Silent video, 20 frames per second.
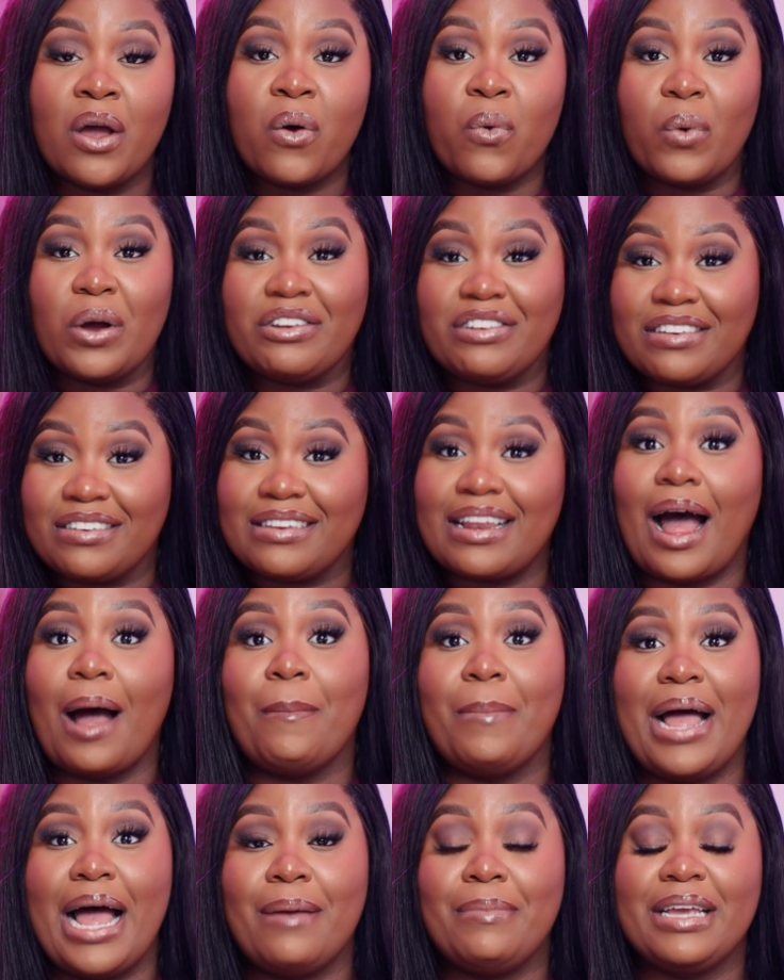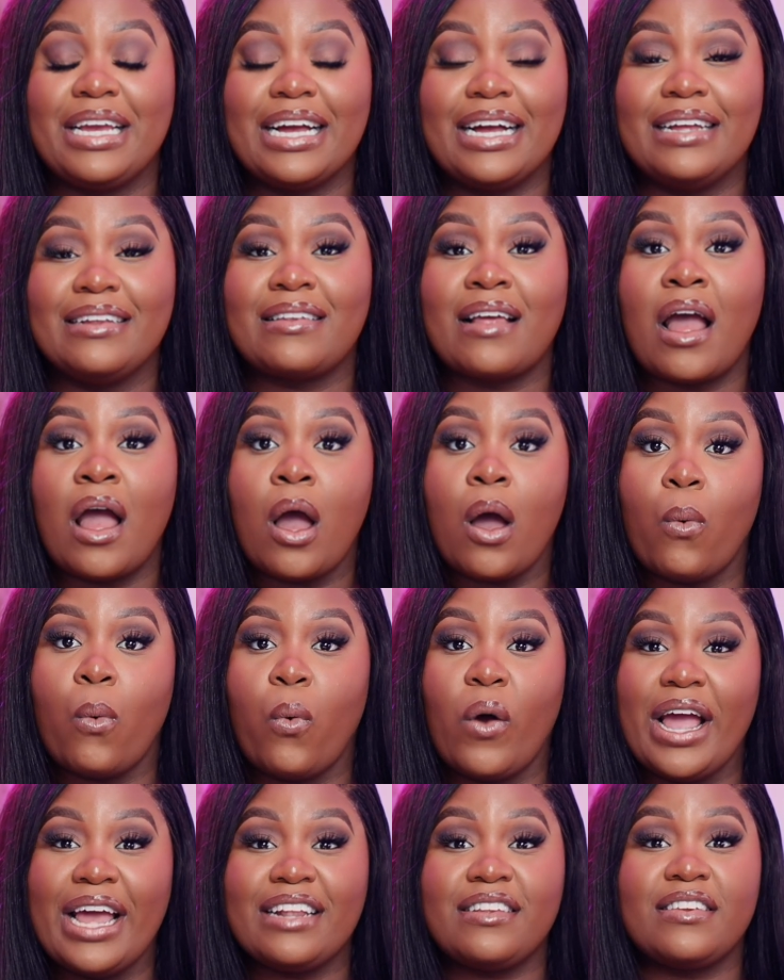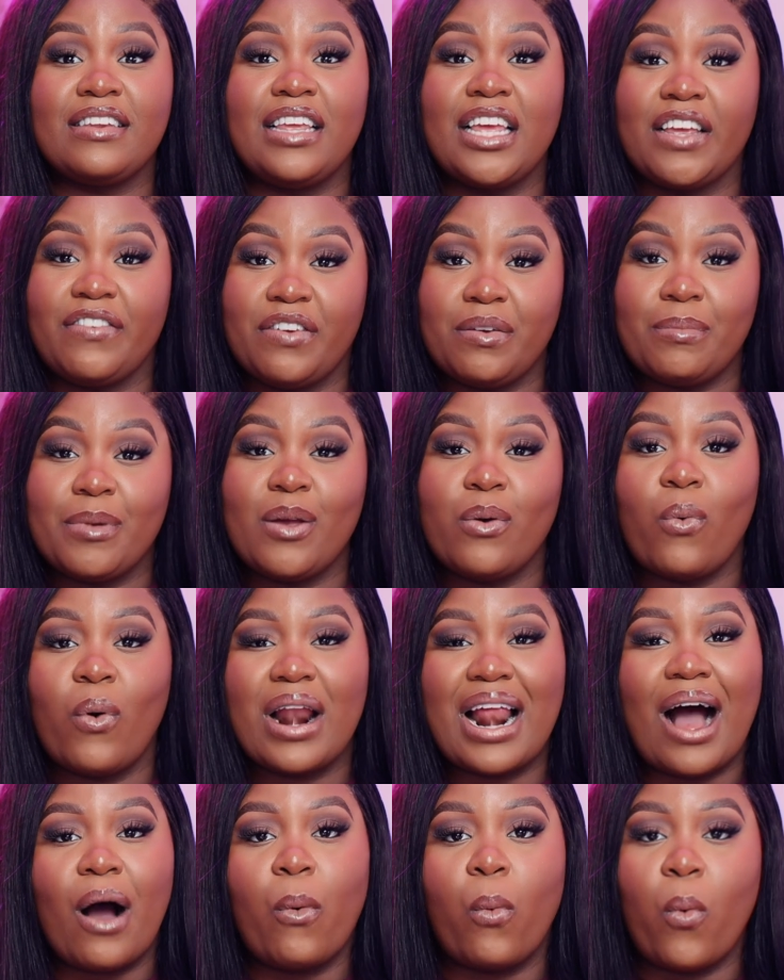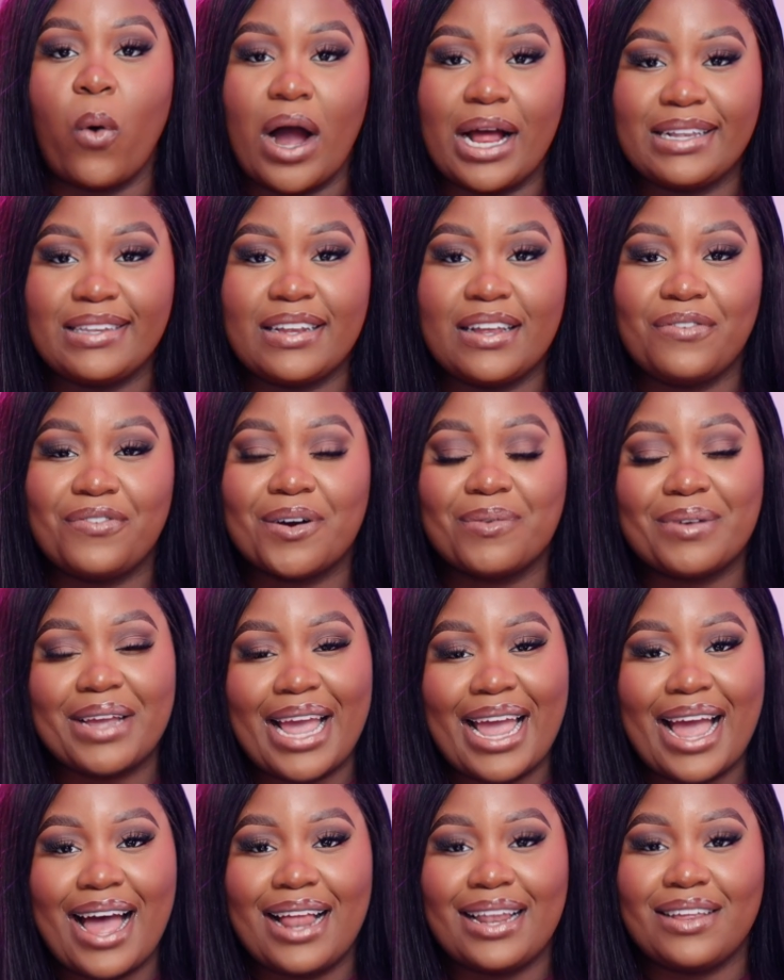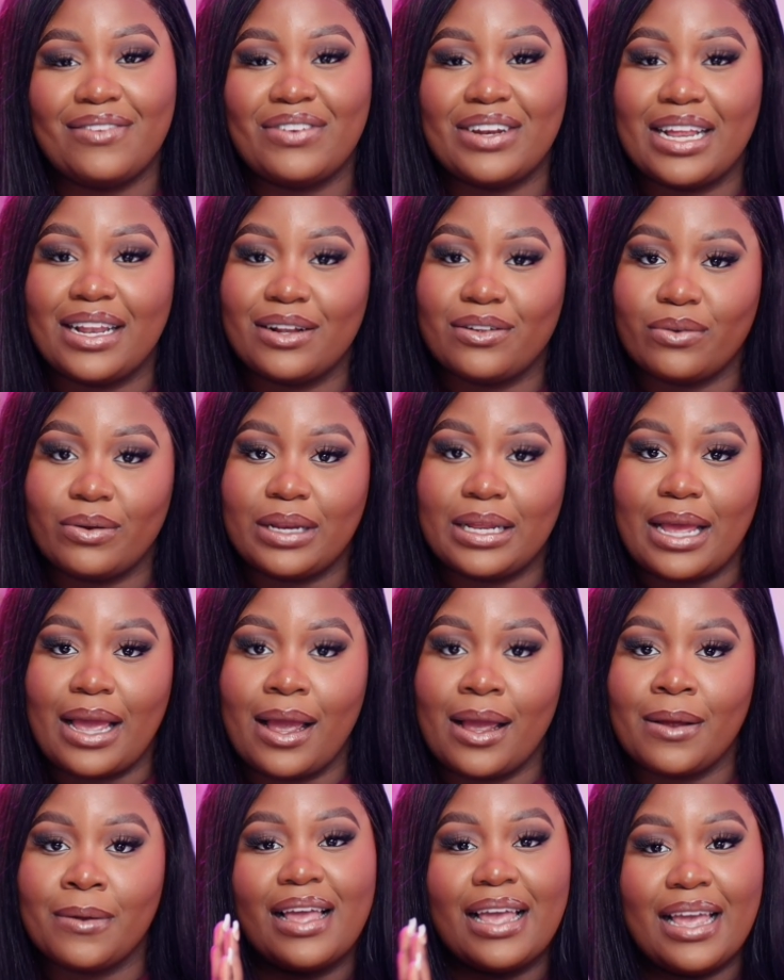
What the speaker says: which is not bad because it's giving me what I wanted from Gurrrlll Vanilla 28